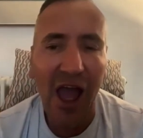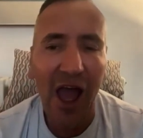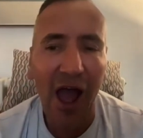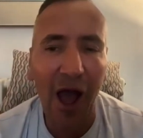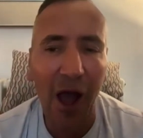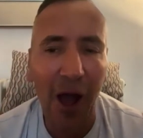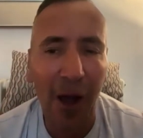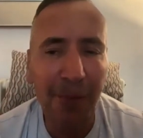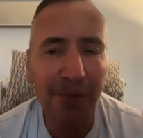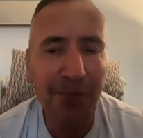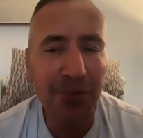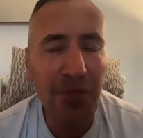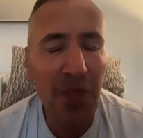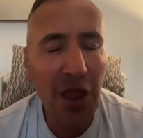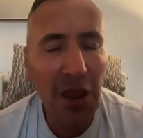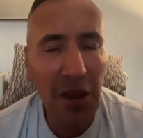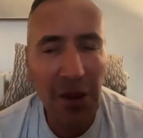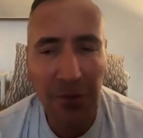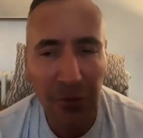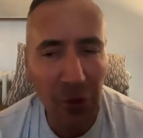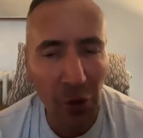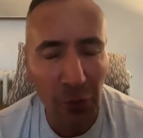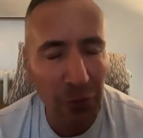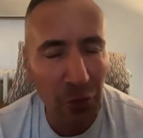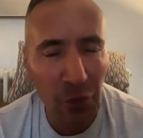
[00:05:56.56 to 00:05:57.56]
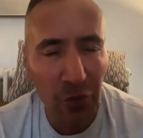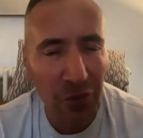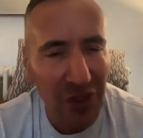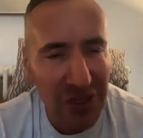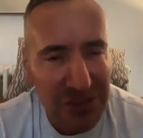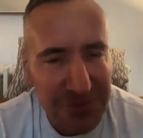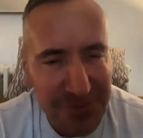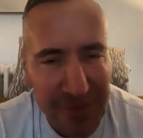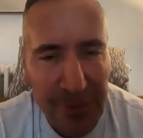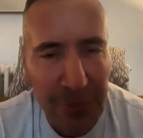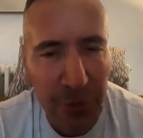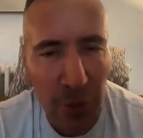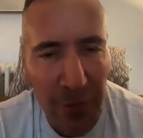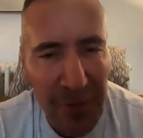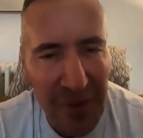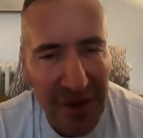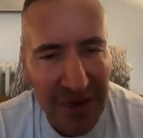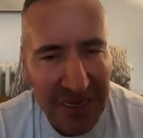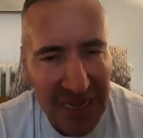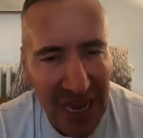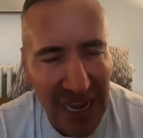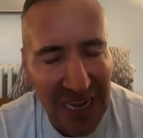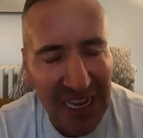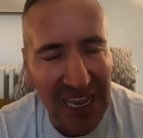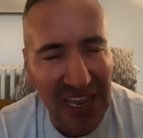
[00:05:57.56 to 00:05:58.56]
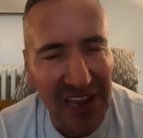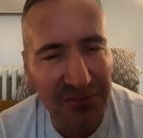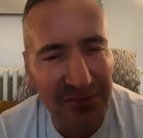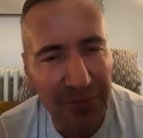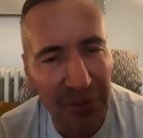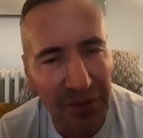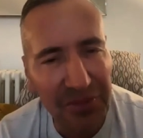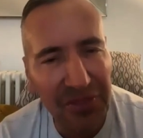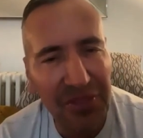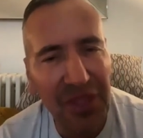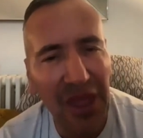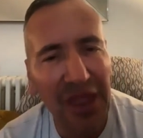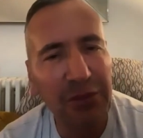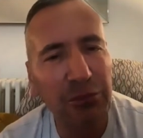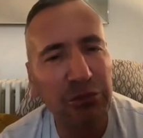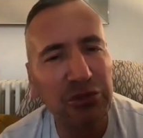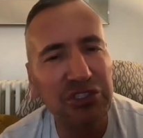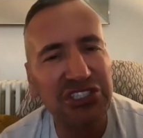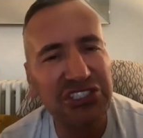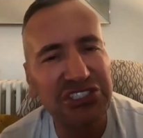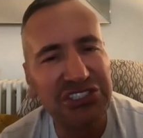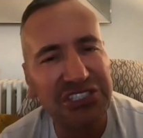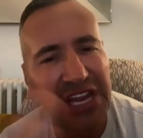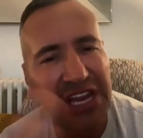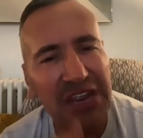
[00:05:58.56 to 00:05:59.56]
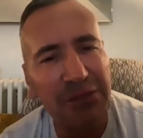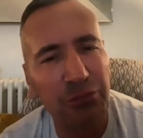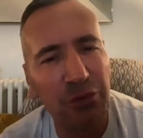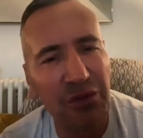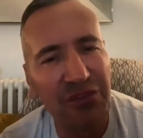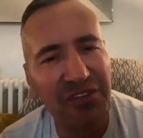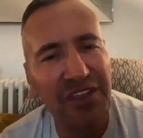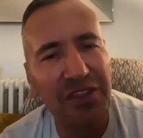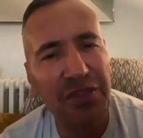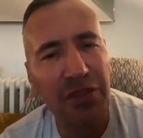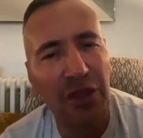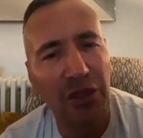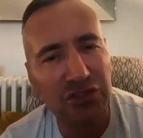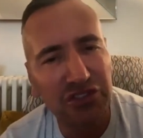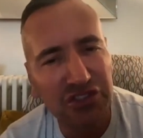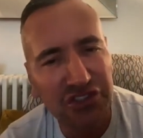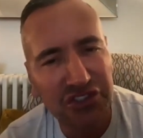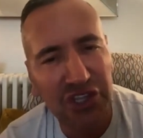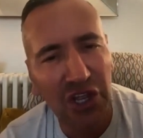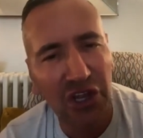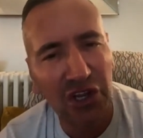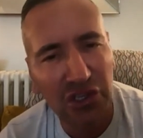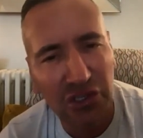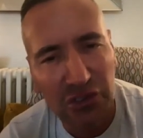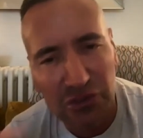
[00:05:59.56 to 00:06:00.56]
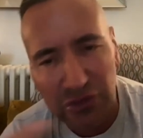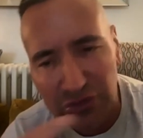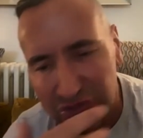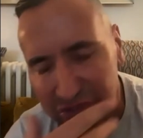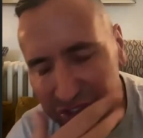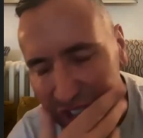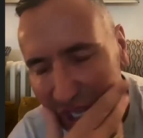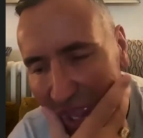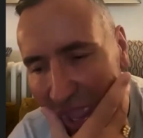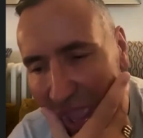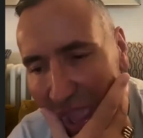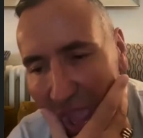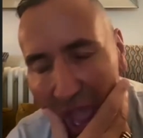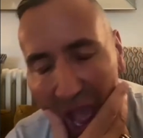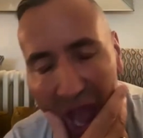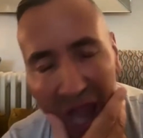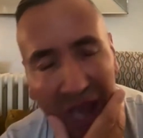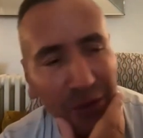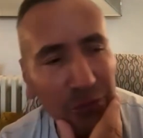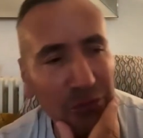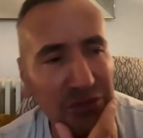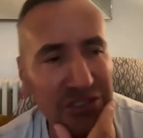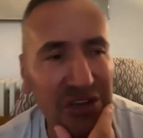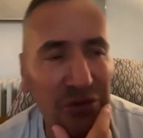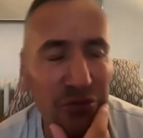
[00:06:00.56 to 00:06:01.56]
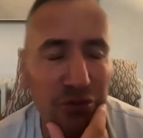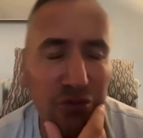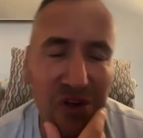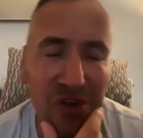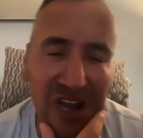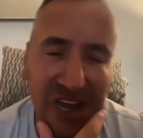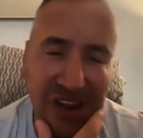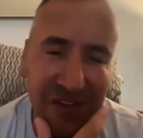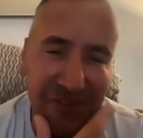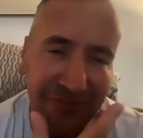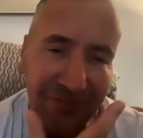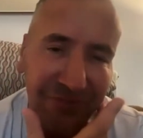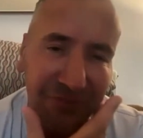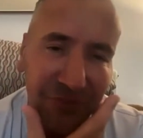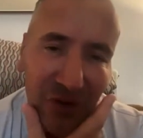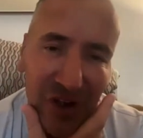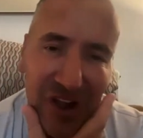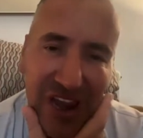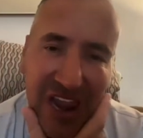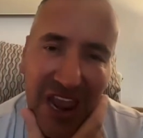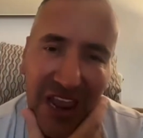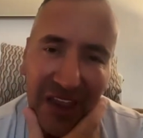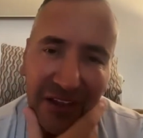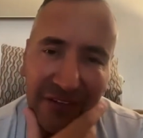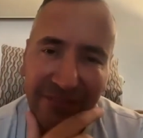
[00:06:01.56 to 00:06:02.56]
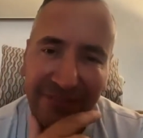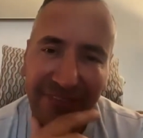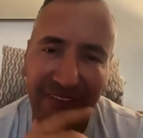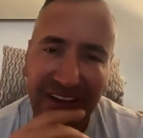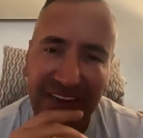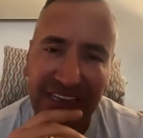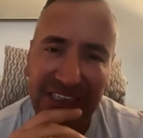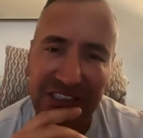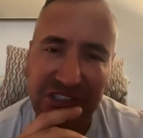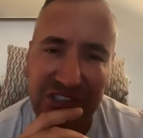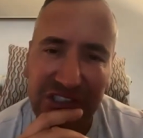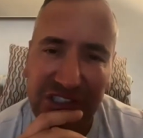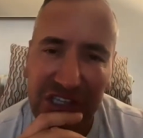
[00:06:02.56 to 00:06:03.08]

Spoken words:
Not all those people were being negative, but they were just within those circles. And it was a really freeing thing to